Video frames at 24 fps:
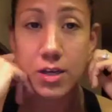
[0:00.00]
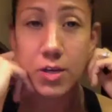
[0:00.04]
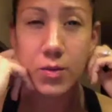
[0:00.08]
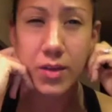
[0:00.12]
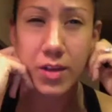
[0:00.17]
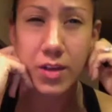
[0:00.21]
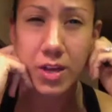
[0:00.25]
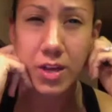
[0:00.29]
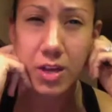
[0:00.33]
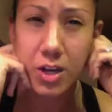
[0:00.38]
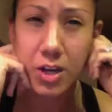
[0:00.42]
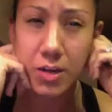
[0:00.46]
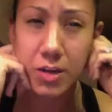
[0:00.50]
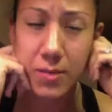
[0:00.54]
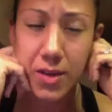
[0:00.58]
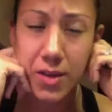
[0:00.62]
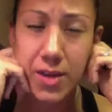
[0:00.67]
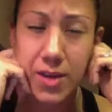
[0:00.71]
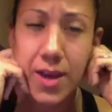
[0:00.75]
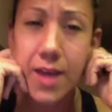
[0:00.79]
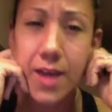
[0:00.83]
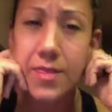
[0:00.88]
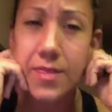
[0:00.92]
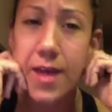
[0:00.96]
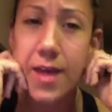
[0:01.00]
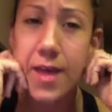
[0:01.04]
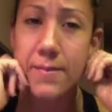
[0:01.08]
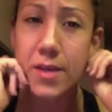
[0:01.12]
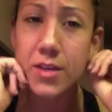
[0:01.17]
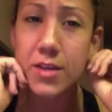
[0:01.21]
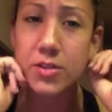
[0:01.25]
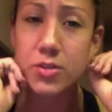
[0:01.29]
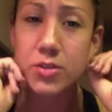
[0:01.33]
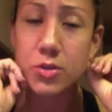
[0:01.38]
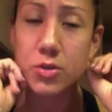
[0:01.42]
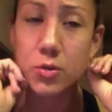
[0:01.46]
hear me? Yeah, that
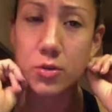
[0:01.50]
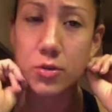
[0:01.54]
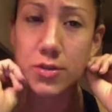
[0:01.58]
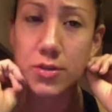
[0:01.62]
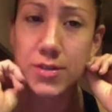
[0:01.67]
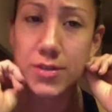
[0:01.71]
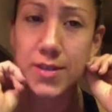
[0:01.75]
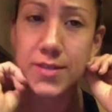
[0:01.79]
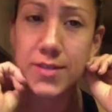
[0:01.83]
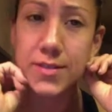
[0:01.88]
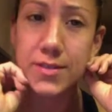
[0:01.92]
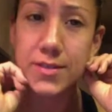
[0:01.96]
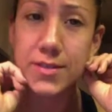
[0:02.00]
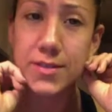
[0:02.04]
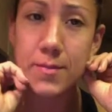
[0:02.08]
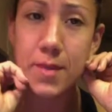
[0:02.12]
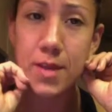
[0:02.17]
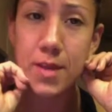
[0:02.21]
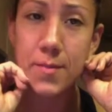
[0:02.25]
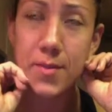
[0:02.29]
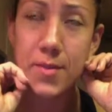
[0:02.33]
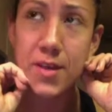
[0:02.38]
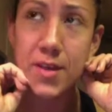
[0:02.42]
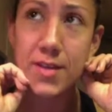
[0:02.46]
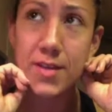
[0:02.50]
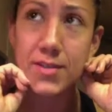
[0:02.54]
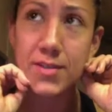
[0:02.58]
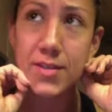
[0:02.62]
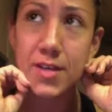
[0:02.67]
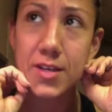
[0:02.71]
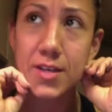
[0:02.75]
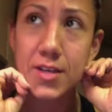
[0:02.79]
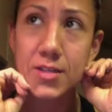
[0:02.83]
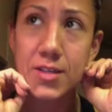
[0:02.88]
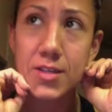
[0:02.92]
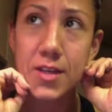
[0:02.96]
makes total sense to me, because
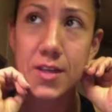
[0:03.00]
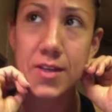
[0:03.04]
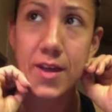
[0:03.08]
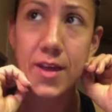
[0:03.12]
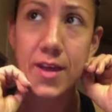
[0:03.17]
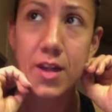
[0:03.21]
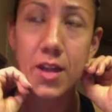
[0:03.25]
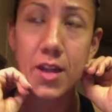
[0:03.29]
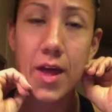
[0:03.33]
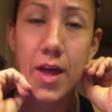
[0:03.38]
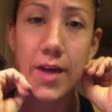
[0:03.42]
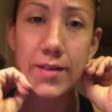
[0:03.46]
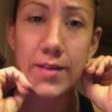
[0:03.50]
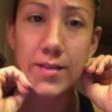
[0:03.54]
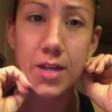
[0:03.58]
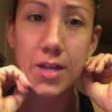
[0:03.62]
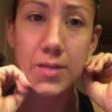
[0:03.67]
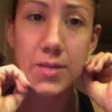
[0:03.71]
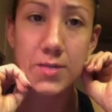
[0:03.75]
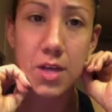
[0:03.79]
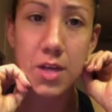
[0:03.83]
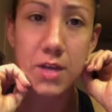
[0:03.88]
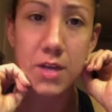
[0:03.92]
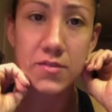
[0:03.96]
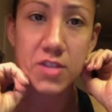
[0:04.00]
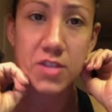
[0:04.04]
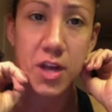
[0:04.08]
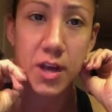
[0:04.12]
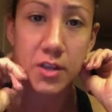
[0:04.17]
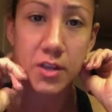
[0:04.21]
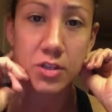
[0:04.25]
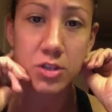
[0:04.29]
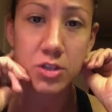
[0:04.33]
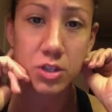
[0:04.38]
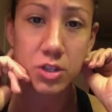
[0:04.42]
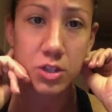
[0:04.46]
here's the thing. A lot of times I'll have
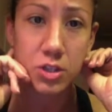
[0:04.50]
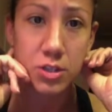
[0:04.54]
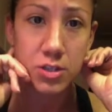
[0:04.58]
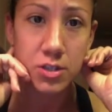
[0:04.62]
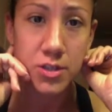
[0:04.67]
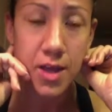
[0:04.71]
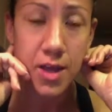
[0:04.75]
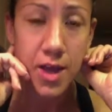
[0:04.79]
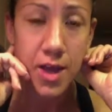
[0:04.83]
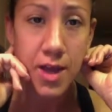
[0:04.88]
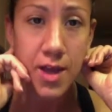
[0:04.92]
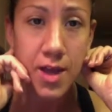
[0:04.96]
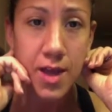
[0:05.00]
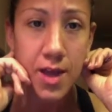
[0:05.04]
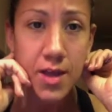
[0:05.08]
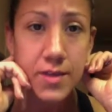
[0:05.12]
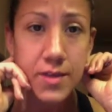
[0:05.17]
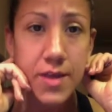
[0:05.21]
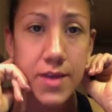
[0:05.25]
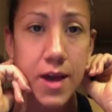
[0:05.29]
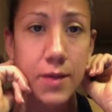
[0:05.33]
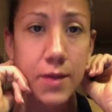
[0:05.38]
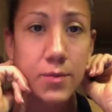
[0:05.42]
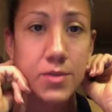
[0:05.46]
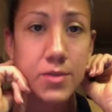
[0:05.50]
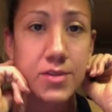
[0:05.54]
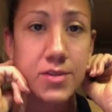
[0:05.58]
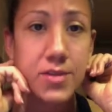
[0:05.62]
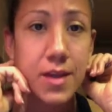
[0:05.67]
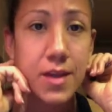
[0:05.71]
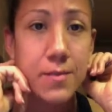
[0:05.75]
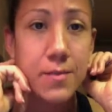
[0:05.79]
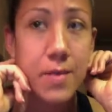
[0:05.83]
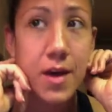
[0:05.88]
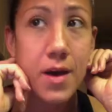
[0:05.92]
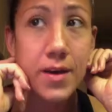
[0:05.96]
challengers that will
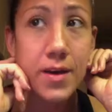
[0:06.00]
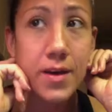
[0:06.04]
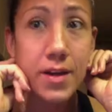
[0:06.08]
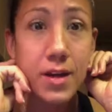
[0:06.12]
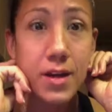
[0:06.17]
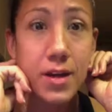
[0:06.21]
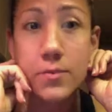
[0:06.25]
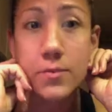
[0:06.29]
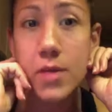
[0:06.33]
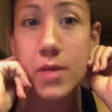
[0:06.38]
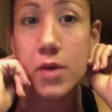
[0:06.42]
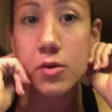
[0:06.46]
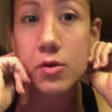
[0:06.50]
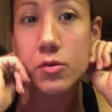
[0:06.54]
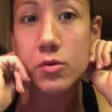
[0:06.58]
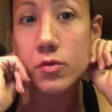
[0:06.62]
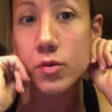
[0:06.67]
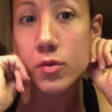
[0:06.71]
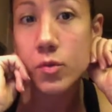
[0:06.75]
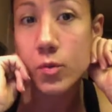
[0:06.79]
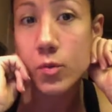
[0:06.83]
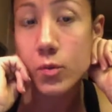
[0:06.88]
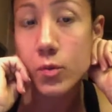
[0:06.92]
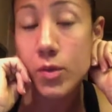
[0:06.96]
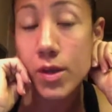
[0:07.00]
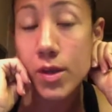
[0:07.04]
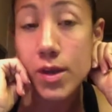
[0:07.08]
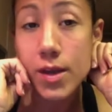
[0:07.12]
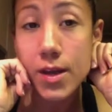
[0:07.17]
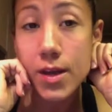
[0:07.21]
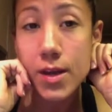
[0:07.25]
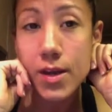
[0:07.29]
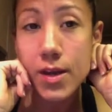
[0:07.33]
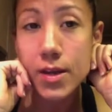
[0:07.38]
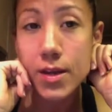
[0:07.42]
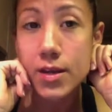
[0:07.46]
say, Monica, I'm not
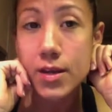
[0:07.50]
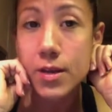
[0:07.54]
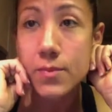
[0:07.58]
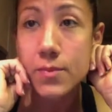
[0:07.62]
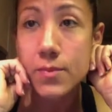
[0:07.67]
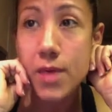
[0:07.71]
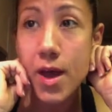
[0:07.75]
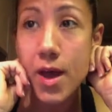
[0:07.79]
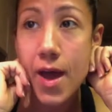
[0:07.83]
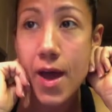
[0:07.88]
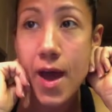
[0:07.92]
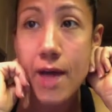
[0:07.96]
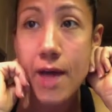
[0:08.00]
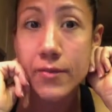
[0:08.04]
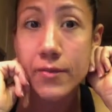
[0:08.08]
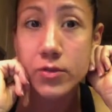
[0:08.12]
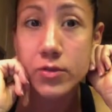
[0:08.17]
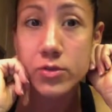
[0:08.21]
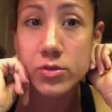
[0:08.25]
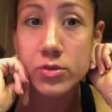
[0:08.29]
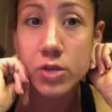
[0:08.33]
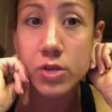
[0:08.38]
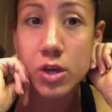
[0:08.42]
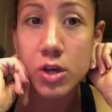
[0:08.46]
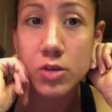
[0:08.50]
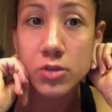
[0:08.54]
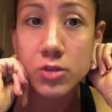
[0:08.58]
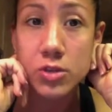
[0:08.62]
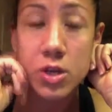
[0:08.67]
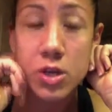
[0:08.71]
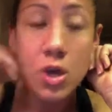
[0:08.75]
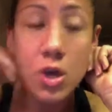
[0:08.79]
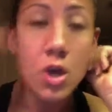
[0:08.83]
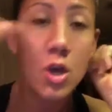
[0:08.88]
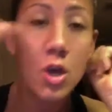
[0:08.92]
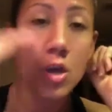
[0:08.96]
overeating and I'm not having results.
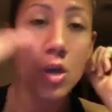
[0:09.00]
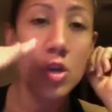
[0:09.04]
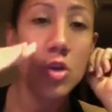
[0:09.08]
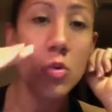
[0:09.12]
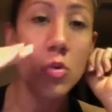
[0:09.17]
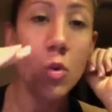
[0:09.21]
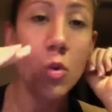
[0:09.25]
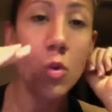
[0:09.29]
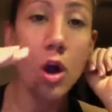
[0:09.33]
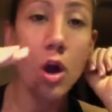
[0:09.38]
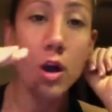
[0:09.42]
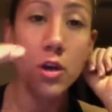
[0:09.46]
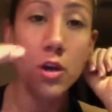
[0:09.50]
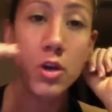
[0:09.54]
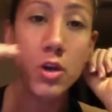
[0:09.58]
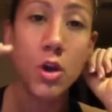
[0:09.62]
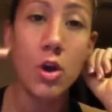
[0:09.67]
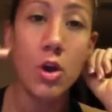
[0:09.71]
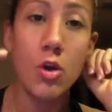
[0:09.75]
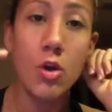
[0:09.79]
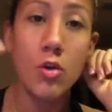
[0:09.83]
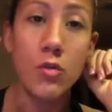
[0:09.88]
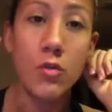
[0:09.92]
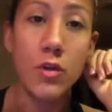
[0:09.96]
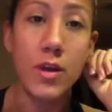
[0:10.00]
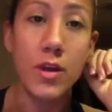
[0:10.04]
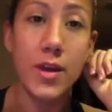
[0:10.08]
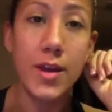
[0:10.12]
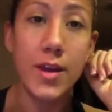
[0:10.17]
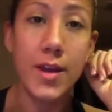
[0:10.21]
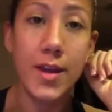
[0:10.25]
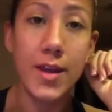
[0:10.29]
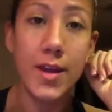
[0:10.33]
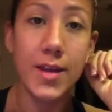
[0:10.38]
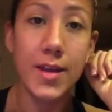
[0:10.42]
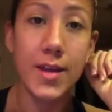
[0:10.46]
You are. You're
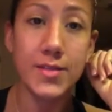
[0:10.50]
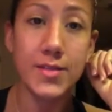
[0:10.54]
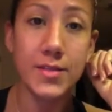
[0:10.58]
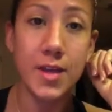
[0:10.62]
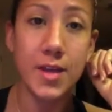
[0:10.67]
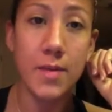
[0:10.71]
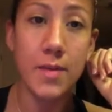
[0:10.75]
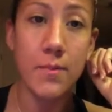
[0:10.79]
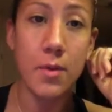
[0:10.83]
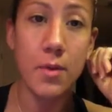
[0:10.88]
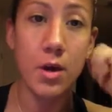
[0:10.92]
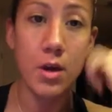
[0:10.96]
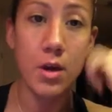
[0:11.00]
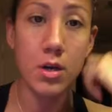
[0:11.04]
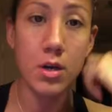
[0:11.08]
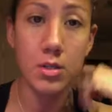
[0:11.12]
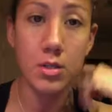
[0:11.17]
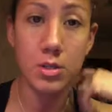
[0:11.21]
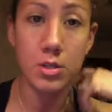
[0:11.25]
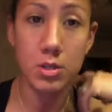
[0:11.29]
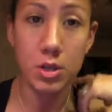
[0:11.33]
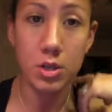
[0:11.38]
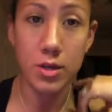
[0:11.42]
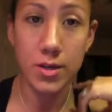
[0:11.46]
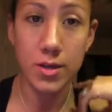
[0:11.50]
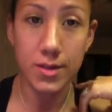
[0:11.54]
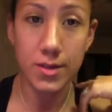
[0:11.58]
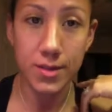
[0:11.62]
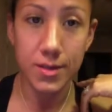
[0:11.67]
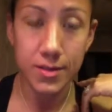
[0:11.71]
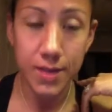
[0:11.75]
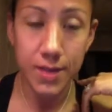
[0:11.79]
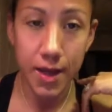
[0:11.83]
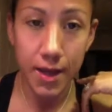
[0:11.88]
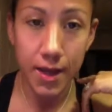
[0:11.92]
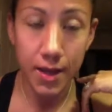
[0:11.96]
overeating at some part during the
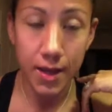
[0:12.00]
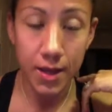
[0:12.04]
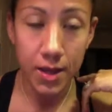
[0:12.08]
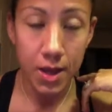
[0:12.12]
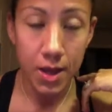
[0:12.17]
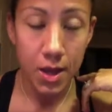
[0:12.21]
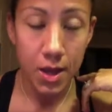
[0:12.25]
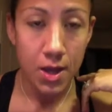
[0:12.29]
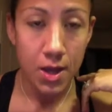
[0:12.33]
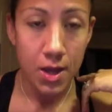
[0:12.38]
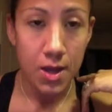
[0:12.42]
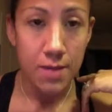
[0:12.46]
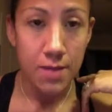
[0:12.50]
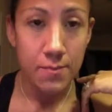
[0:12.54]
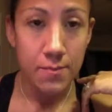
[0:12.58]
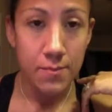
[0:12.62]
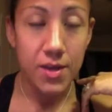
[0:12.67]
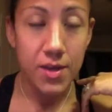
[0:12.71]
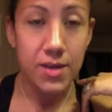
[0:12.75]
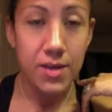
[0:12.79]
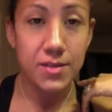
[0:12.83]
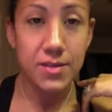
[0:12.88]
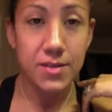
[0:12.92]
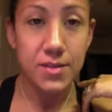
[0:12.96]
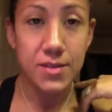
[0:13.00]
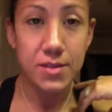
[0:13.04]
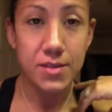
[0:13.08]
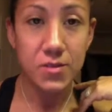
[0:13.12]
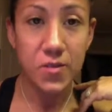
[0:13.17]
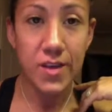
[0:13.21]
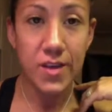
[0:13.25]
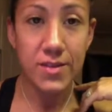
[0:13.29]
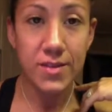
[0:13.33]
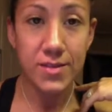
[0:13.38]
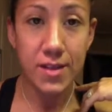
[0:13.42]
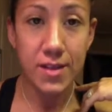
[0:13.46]
day, because let's
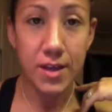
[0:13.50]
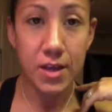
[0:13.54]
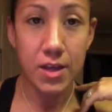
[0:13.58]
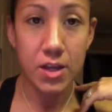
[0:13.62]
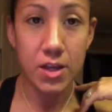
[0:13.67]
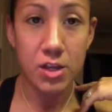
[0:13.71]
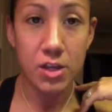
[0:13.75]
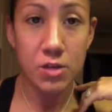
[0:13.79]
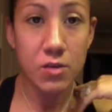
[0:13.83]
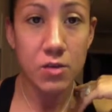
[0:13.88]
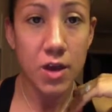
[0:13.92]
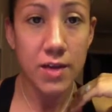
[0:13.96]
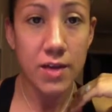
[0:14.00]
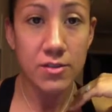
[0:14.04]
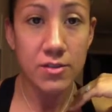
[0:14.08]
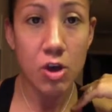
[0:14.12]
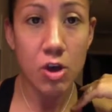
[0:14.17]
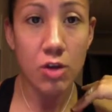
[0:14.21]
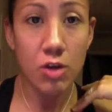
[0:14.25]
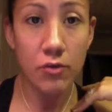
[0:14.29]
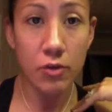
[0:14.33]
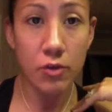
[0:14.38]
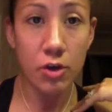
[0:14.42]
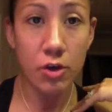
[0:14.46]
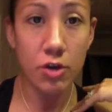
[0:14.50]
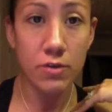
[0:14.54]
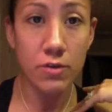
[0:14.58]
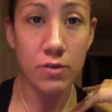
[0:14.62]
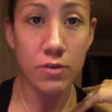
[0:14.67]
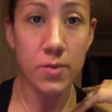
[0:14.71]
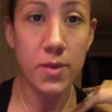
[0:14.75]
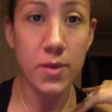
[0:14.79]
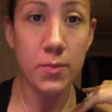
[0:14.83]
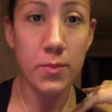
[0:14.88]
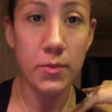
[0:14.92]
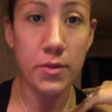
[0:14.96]
face it, you guys all have heard of
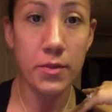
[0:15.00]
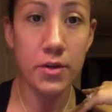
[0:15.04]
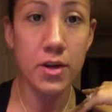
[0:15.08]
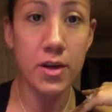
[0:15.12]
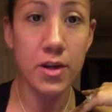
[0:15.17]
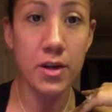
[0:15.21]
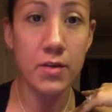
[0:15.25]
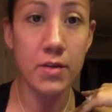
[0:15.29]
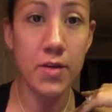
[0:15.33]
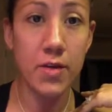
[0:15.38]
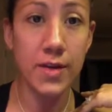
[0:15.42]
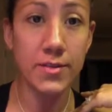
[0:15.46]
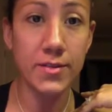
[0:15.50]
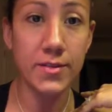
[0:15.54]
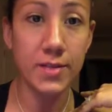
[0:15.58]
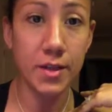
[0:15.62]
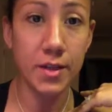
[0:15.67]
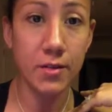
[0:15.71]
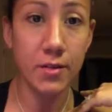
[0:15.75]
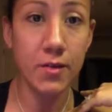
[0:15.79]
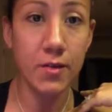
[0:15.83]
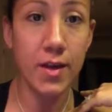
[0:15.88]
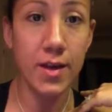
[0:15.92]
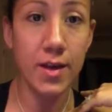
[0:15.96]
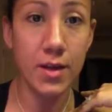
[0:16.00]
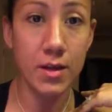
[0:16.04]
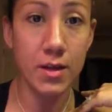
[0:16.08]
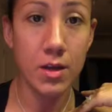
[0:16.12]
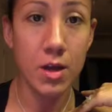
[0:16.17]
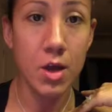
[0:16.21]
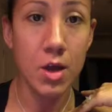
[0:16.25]
people that are anorexic, right?